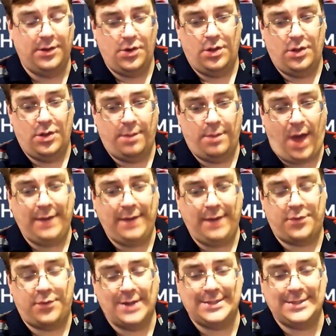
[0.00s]
Biden
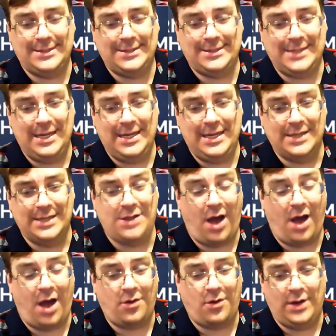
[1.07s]
presidency is
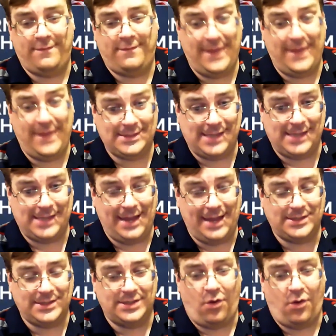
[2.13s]
not going to fix things.
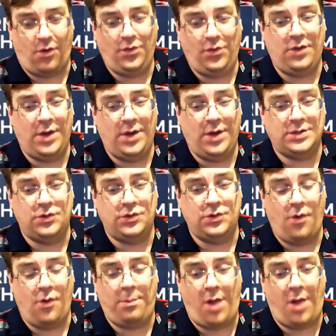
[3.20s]
It's only going to
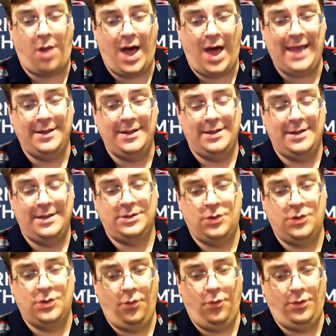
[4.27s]
apply
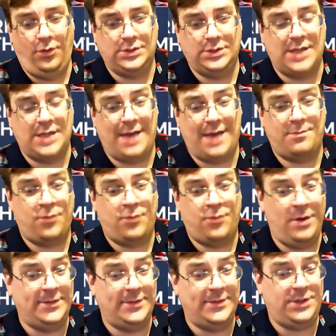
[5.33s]
tools that
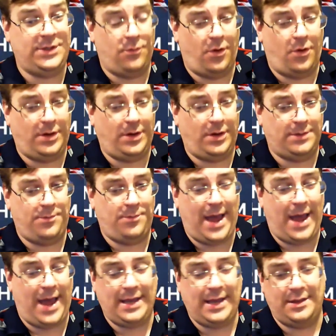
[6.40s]
previously worked
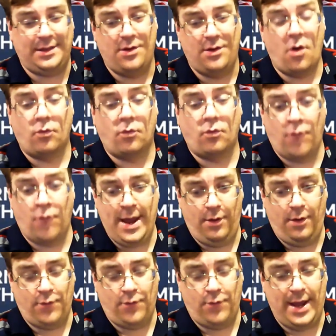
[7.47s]
back in
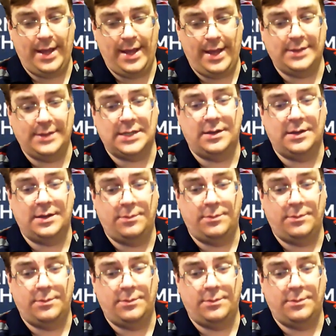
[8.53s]
Reagan's and